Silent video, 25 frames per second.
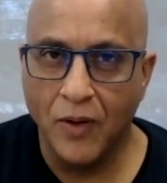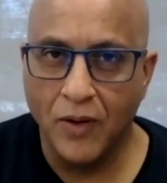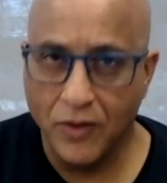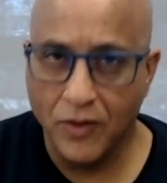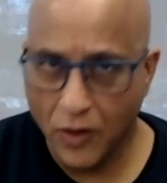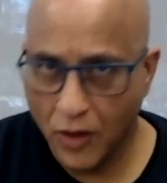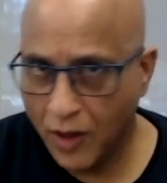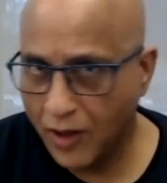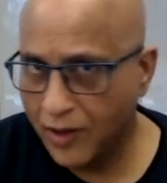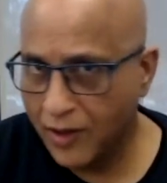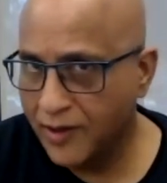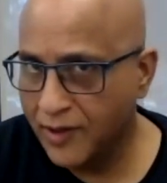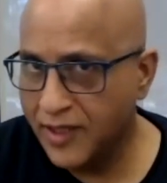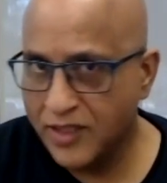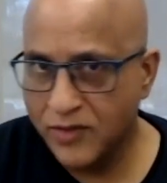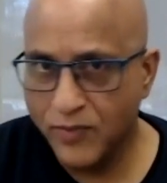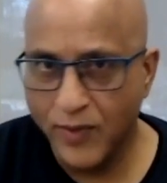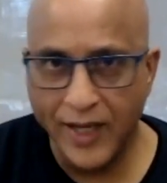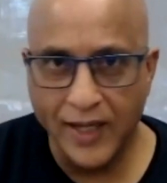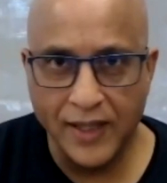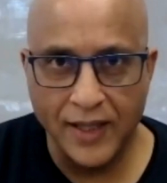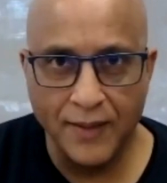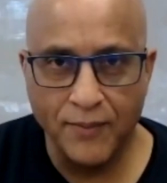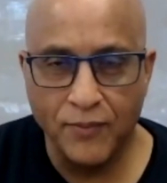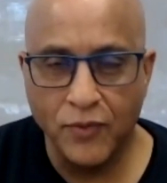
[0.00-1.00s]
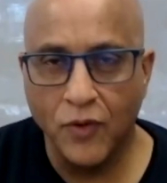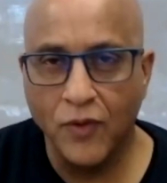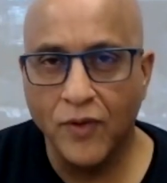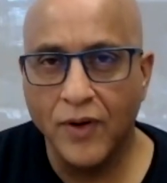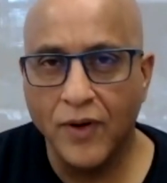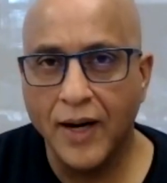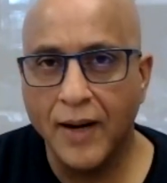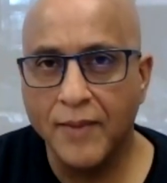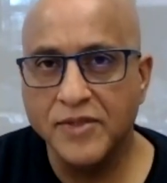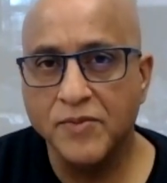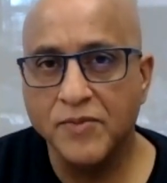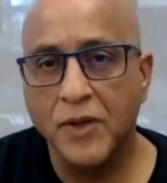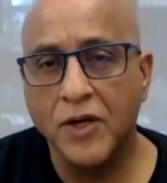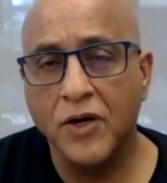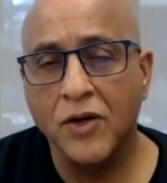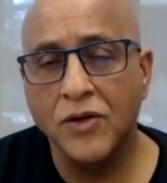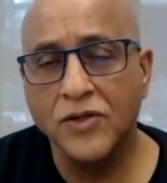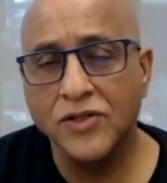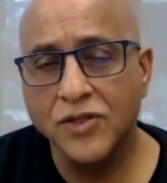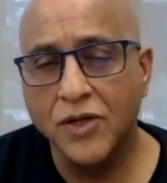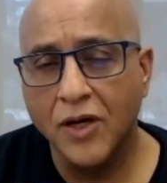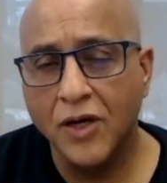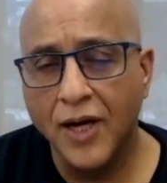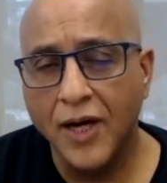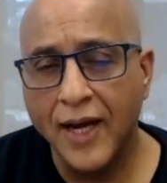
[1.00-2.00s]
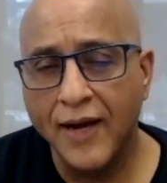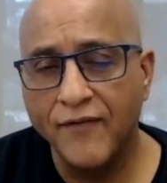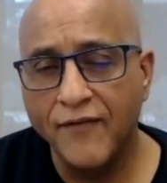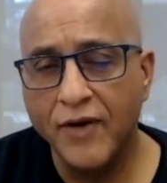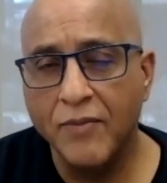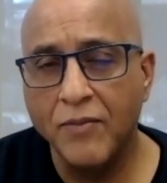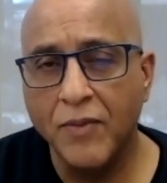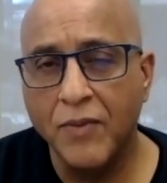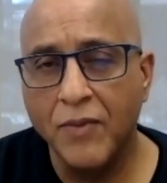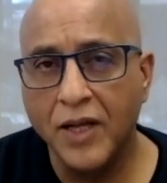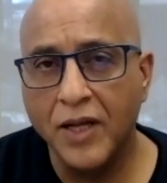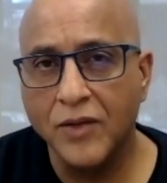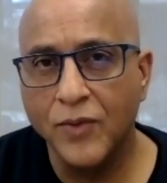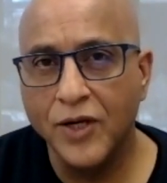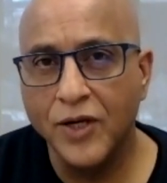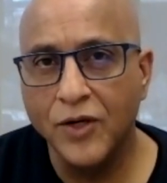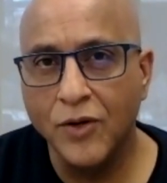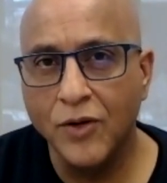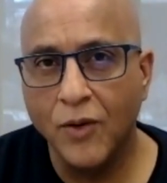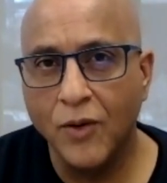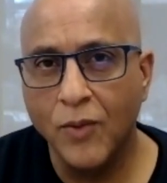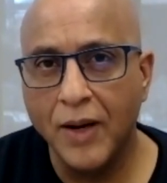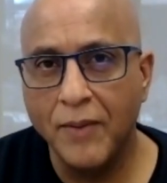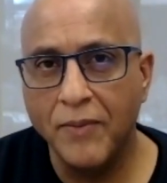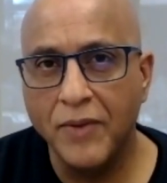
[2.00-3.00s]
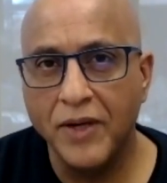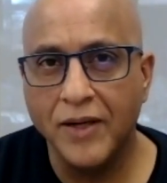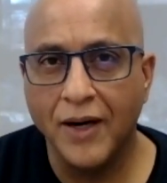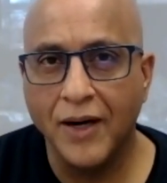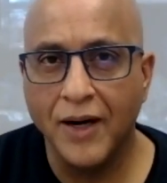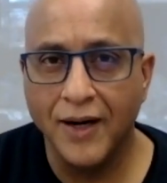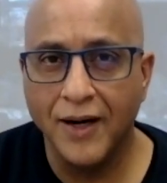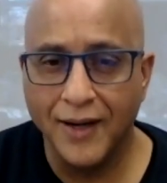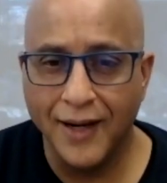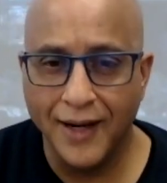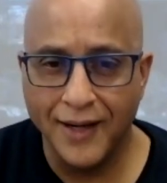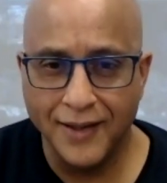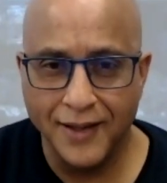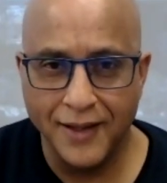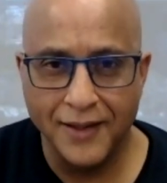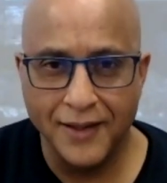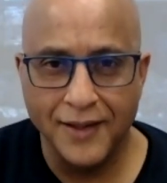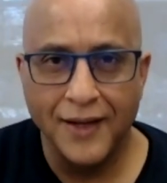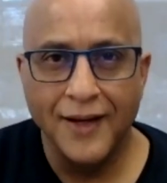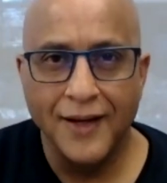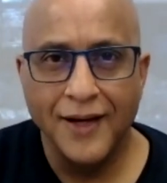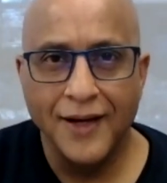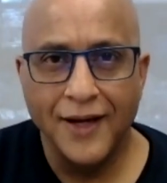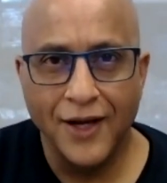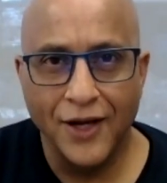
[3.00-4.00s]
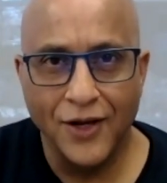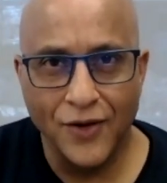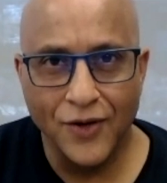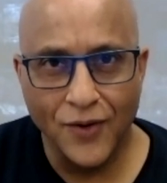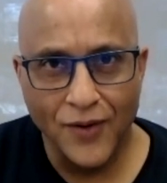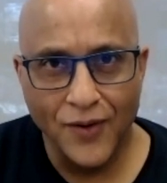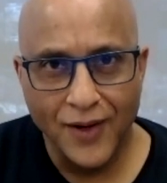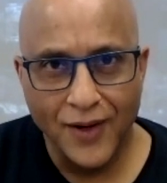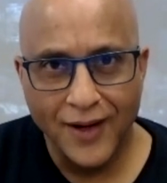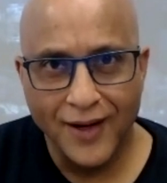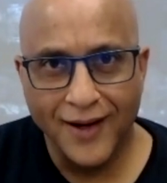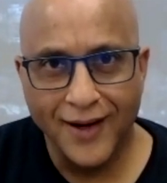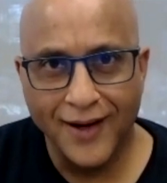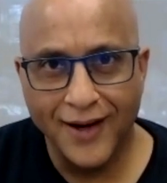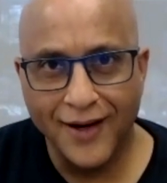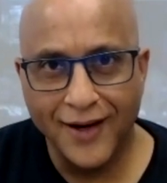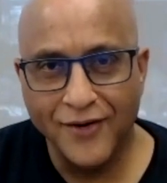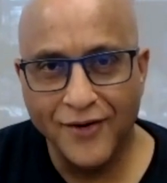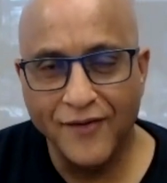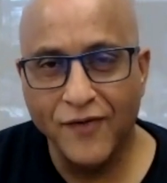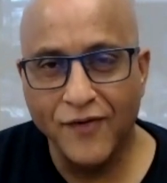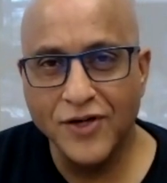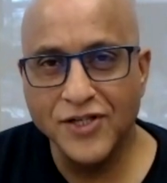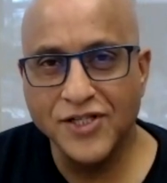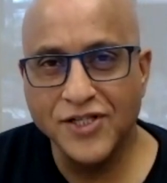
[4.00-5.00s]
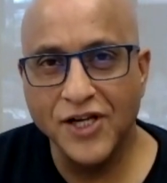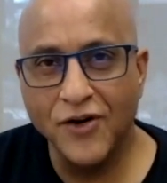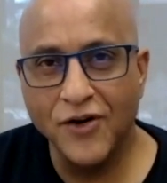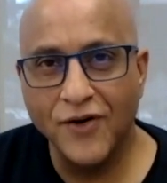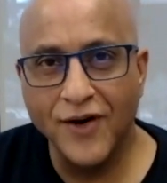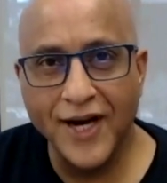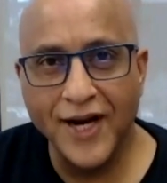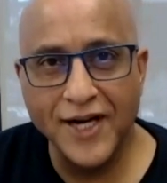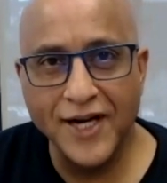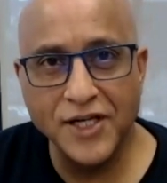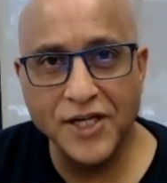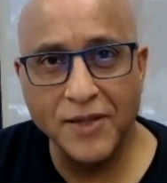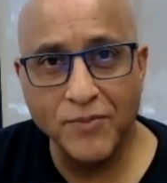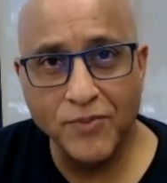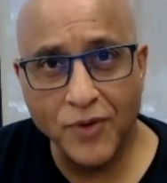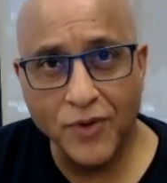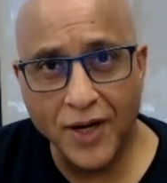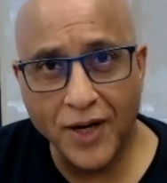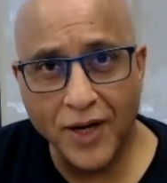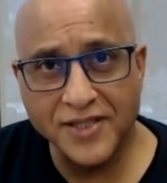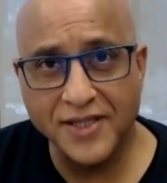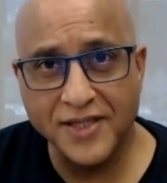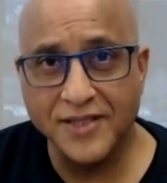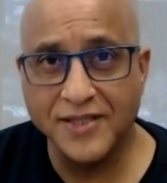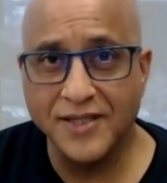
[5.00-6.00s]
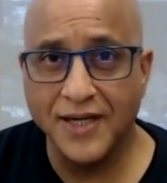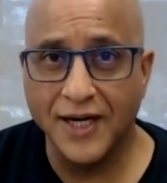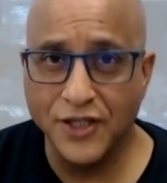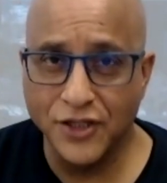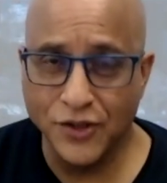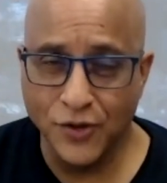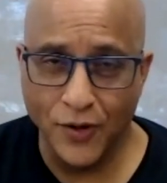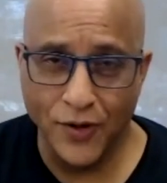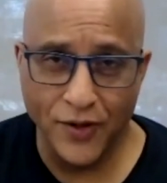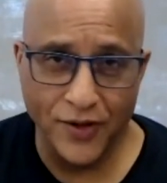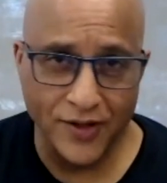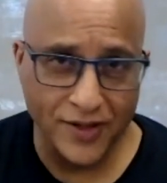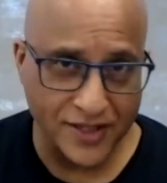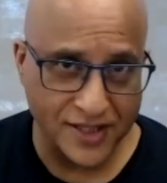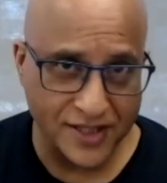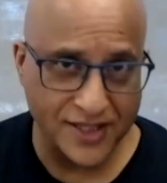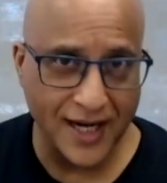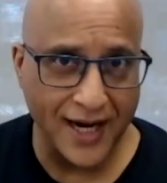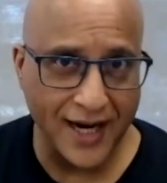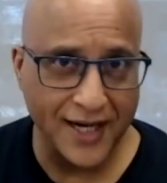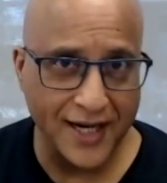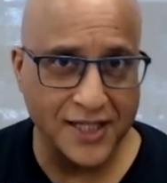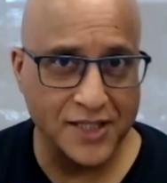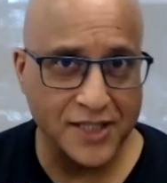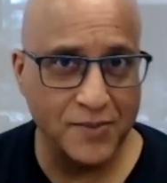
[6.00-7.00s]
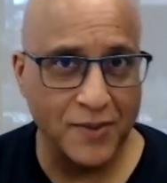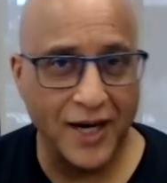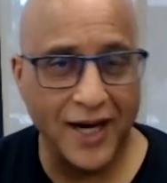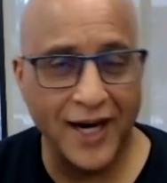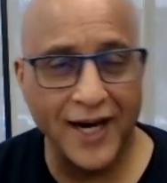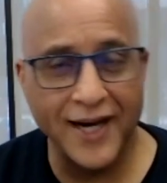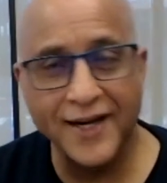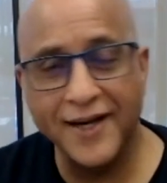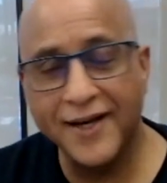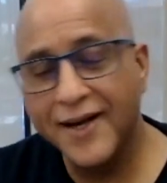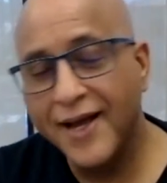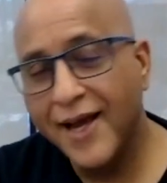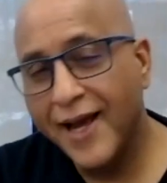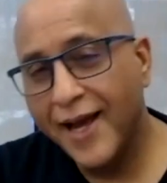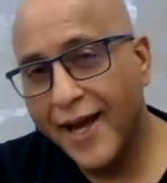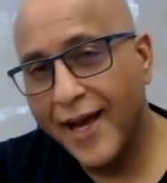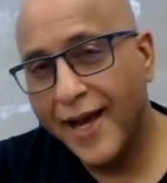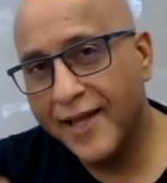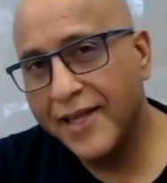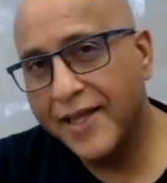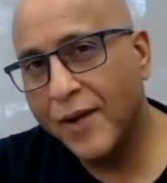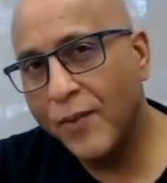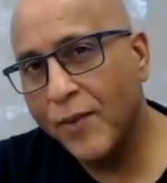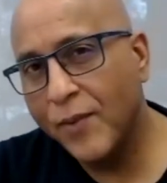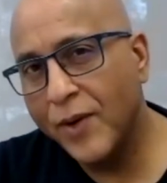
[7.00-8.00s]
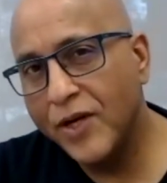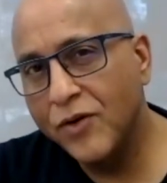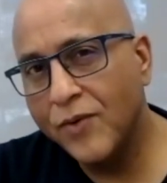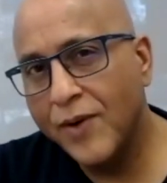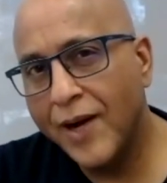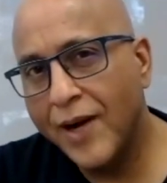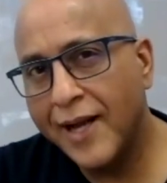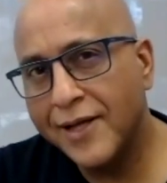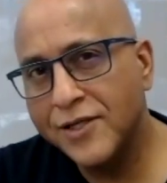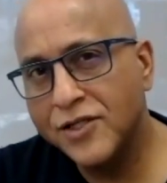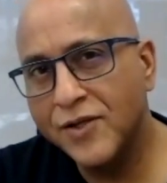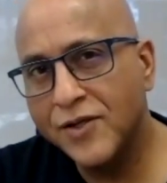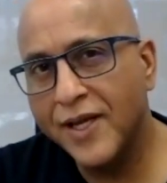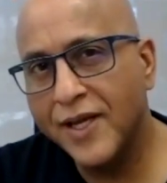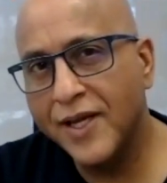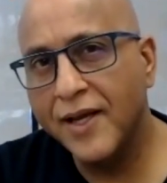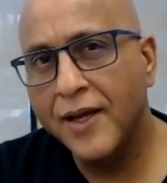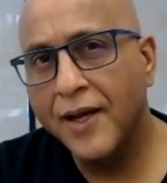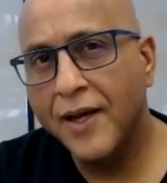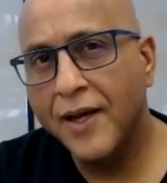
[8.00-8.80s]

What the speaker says: all of these weekly programs, but also every month we do a webinar, and I did, reversing your aging process. I show you the science behind it, and then we do actually